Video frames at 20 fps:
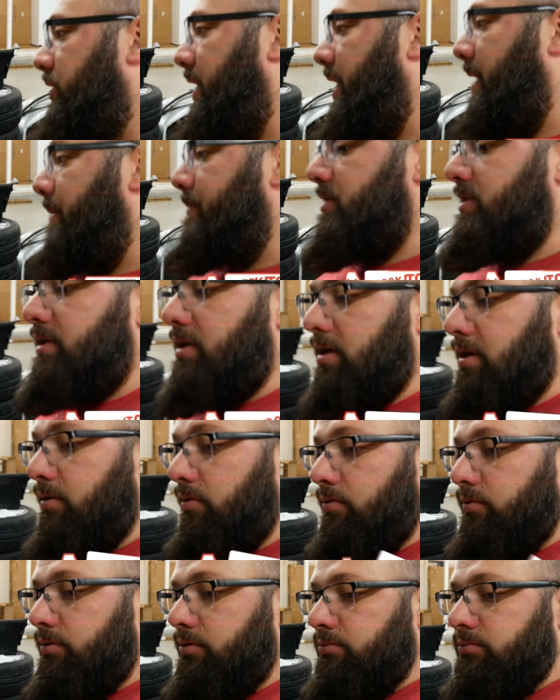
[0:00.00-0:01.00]
on Amazon,
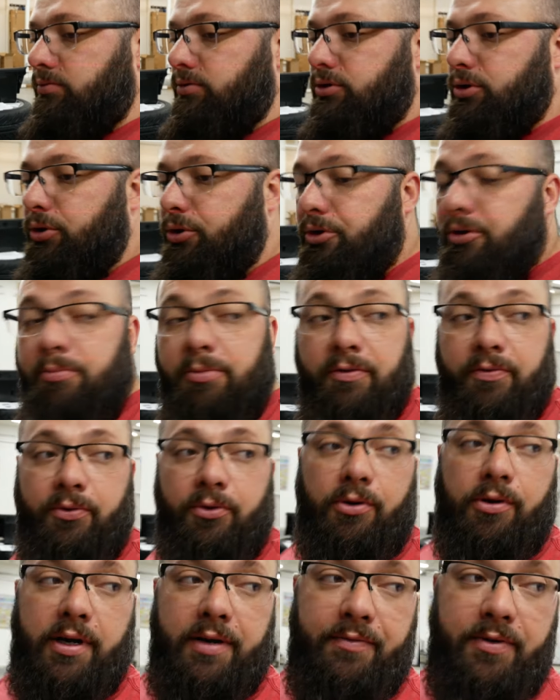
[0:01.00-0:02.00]
or you could
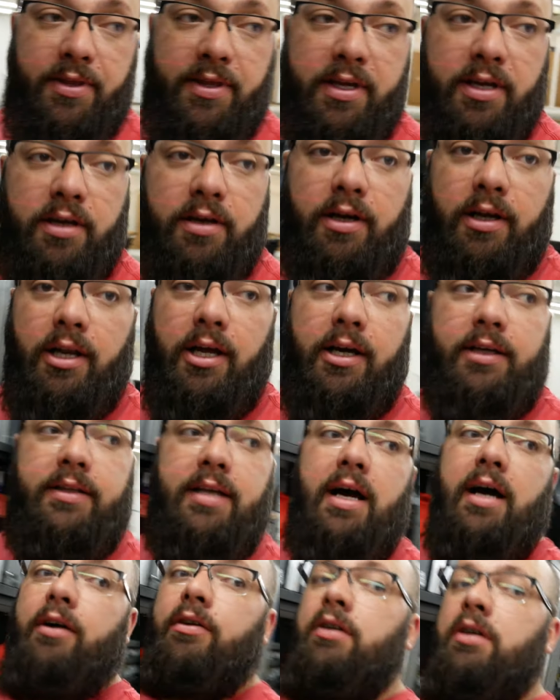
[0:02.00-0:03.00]
before everything got locked
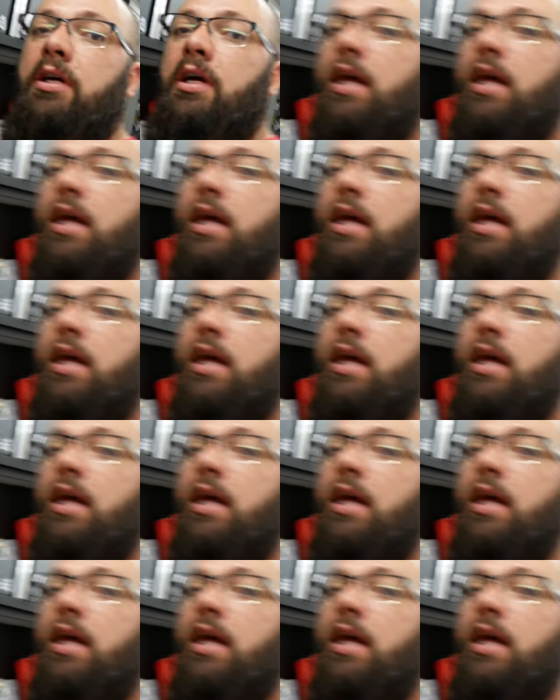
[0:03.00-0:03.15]
down.